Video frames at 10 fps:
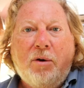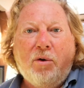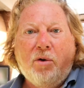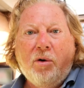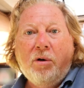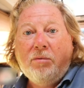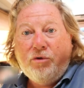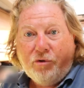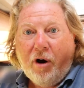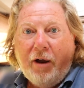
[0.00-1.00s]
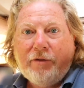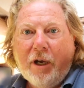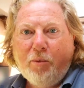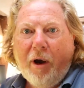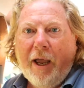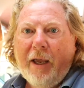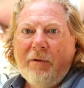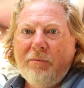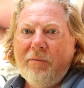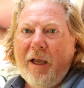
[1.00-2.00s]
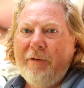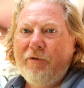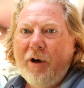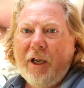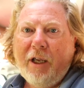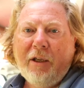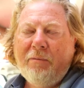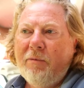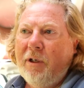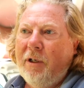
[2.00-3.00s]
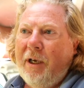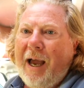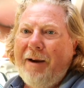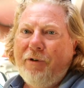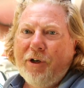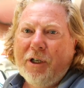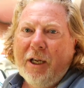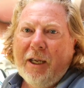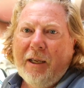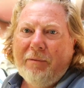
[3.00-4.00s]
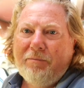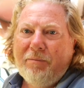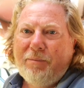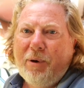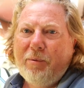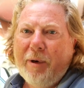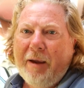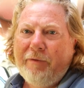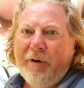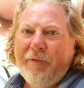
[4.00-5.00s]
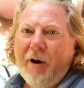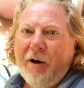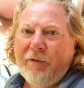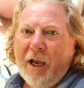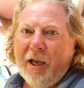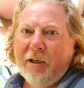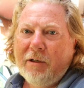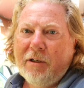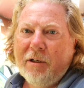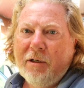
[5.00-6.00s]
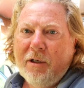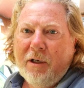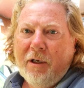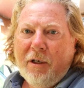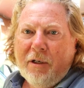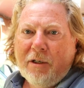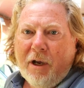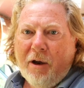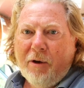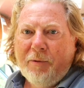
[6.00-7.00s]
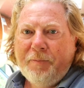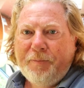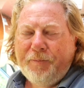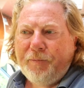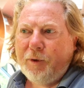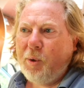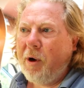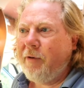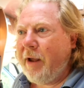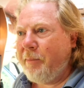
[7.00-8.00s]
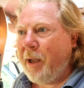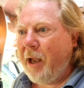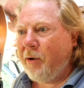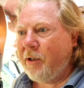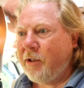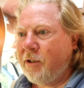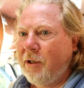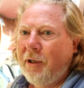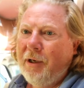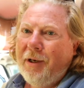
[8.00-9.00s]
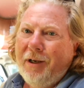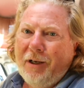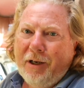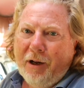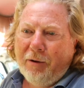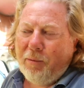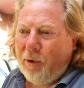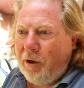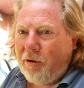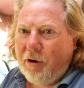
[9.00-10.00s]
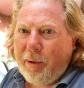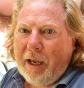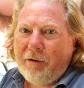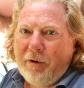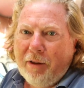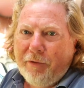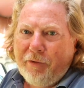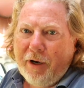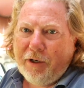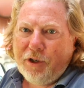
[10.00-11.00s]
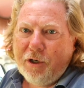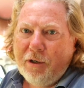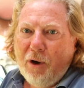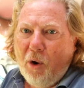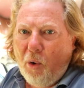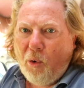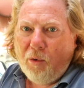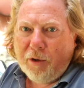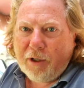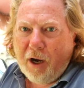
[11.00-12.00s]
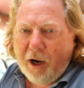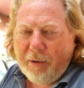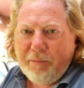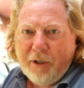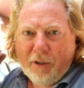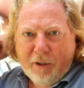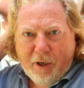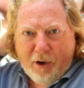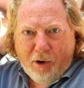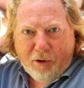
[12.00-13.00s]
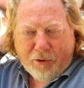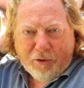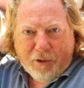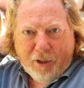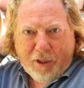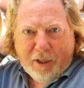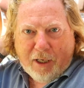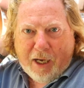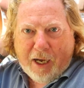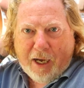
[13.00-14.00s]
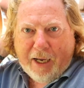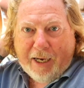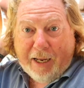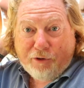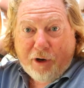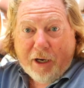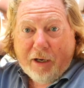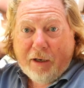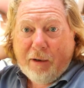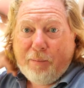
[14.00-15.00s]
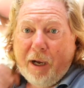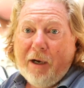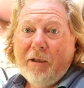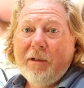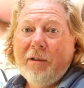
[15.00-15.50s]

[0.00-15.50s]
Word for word: or drive somewhere every, averagely, probably every five days. So 12 amp hours, you know, we're not going to be able to run the fridge all the time on uh, electric, but